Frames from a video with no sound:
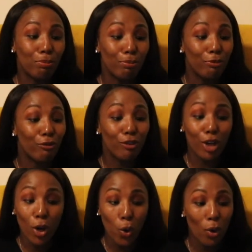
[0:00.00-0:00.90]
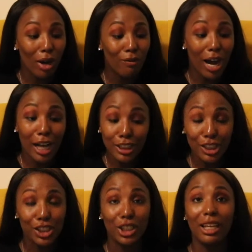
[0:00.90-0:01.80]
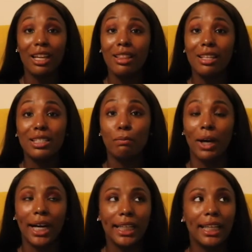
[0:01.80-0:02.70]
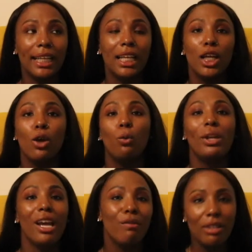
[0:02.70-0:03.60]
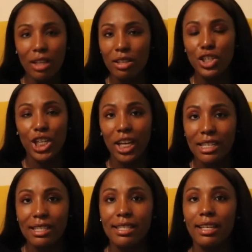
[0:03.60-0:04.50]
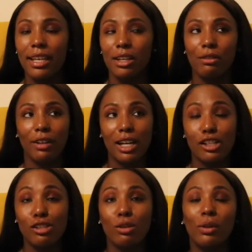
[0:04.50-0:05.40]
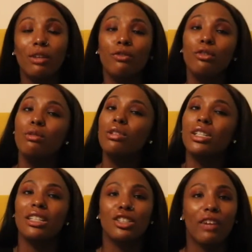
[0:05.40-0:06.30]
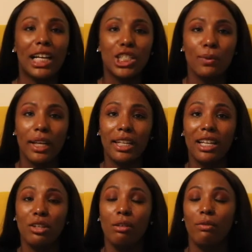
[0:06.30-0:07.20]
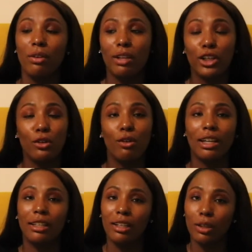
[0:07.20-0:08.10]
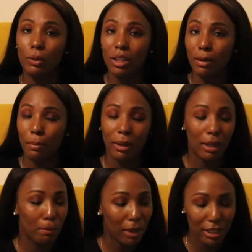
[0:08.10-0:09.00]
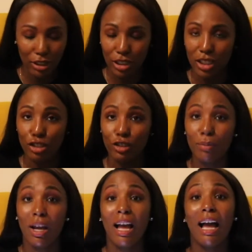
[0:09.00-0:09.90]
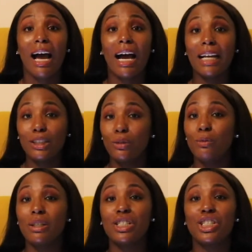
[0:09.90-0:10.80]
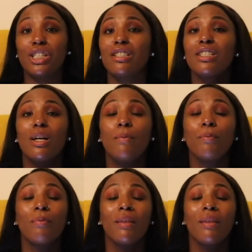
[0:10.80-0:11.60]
flow of oxygen in this body, we have another chance to get it right. So if you just graduated and you feel like you are dealing with imposter syndrome, I do want to share some